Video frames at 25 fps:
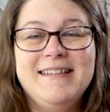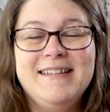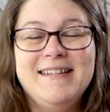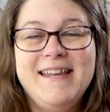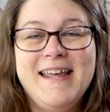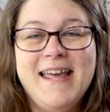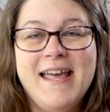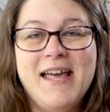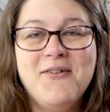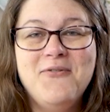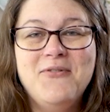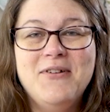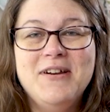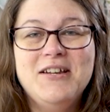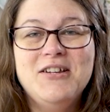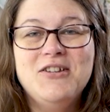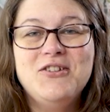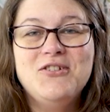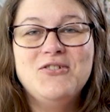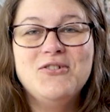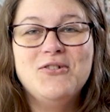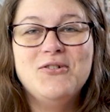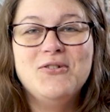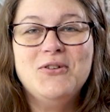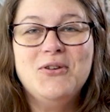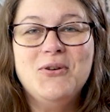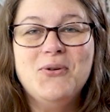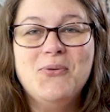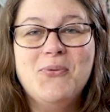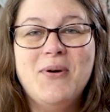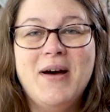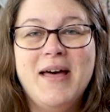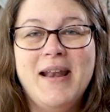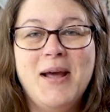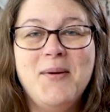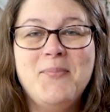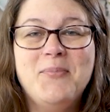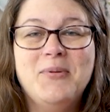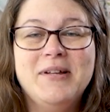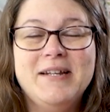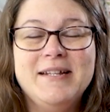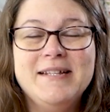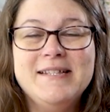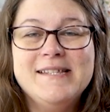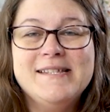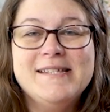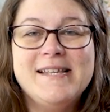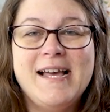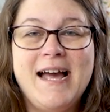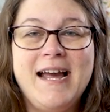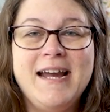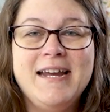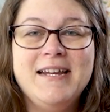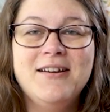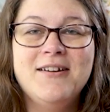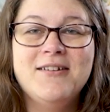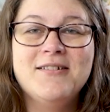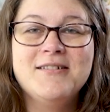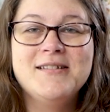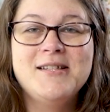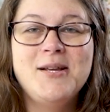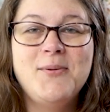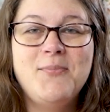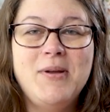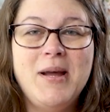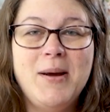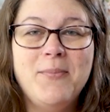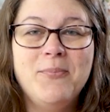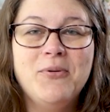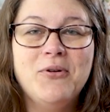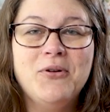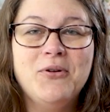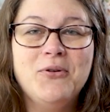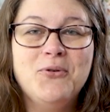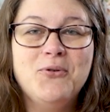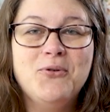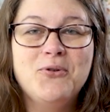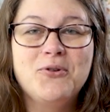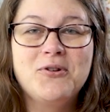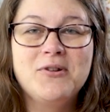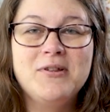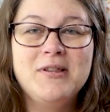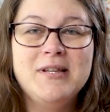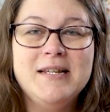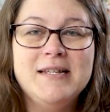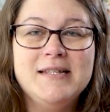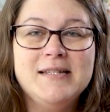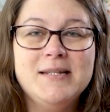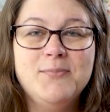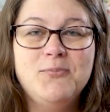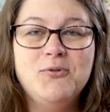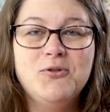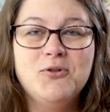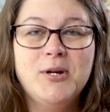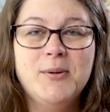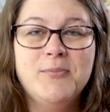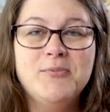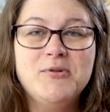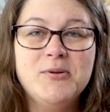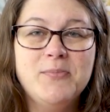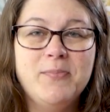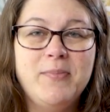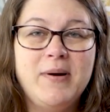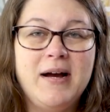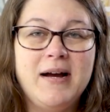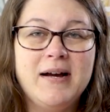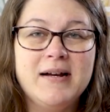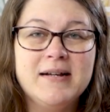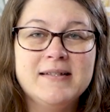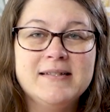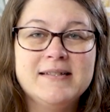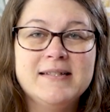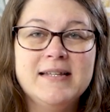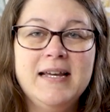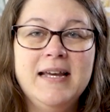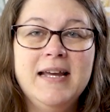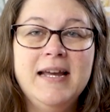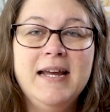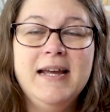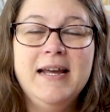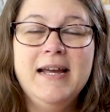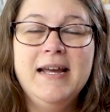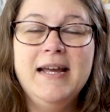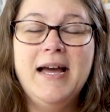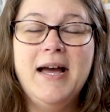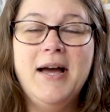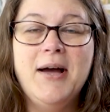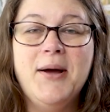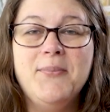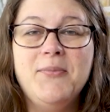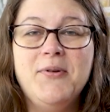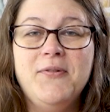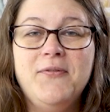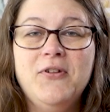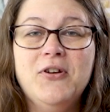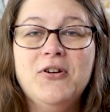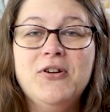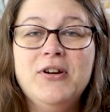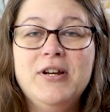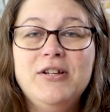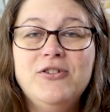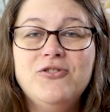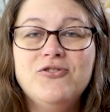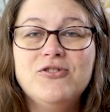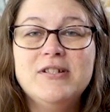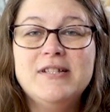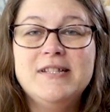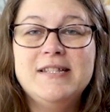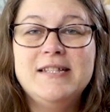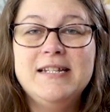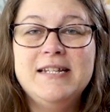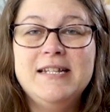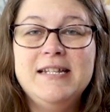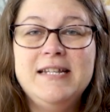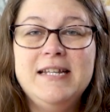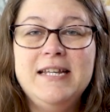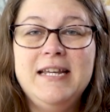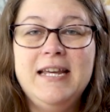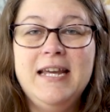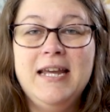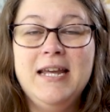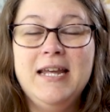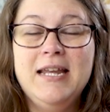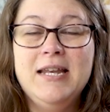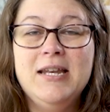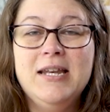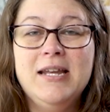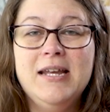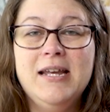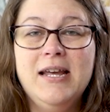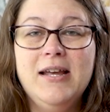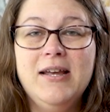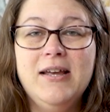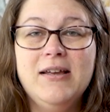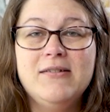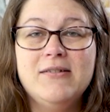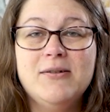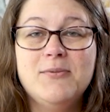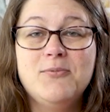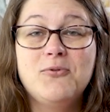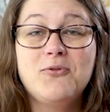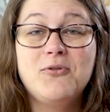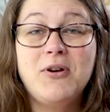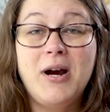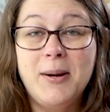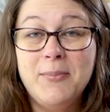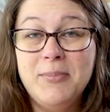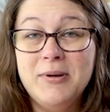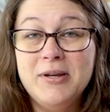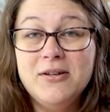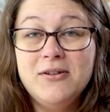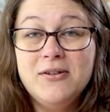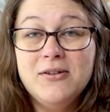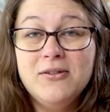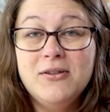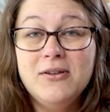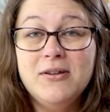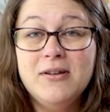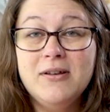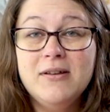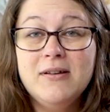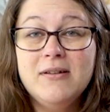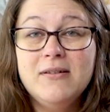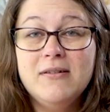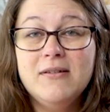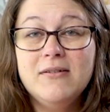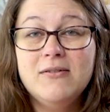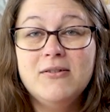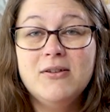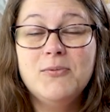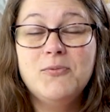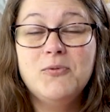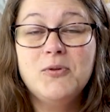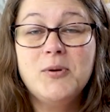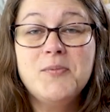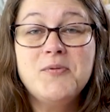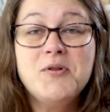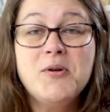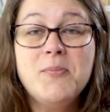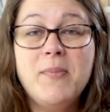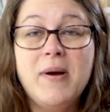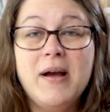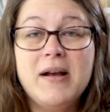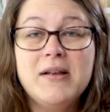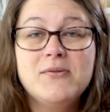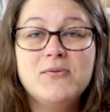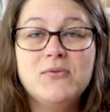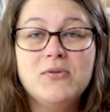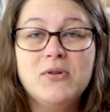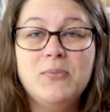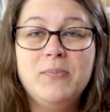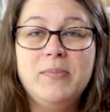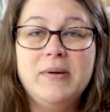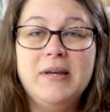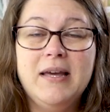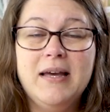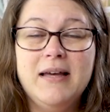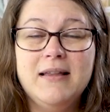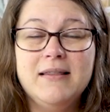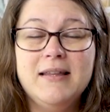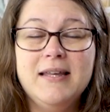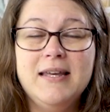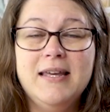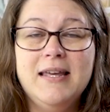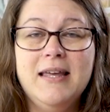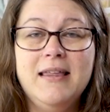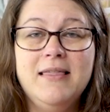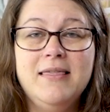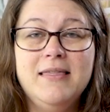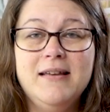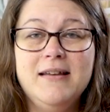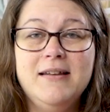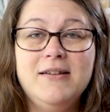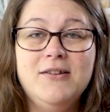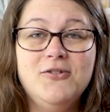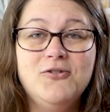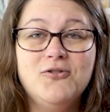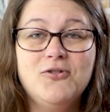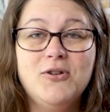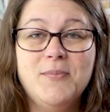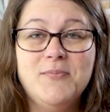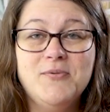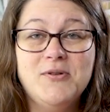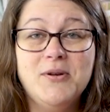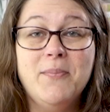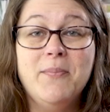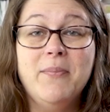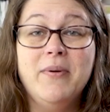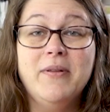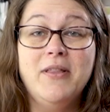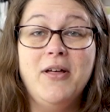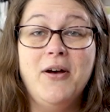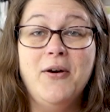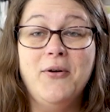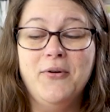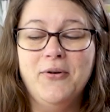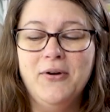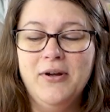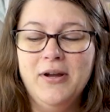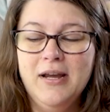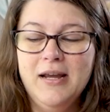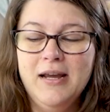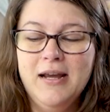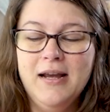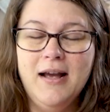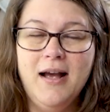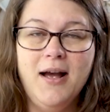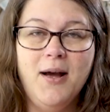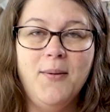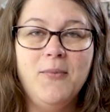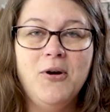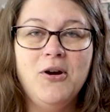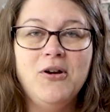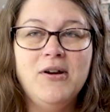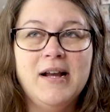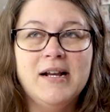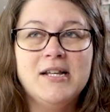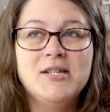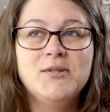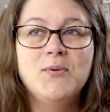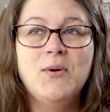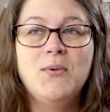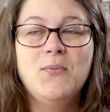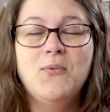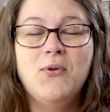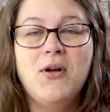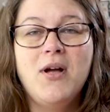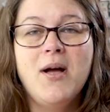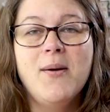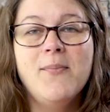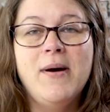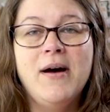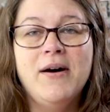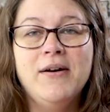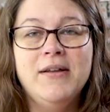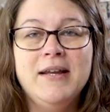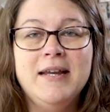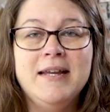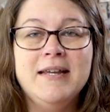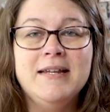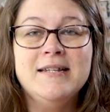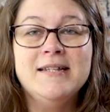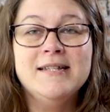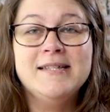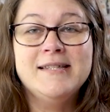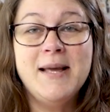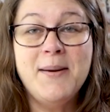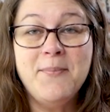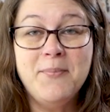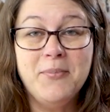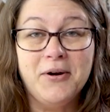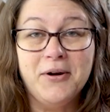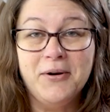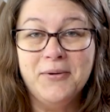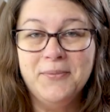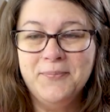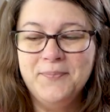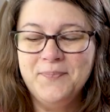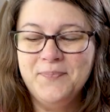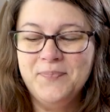today I want to show you what I put inside our September quarterly subscription box. If you're interested in subscribing to the subscription box, there'll be a link in the description below. Our next one will come out in December.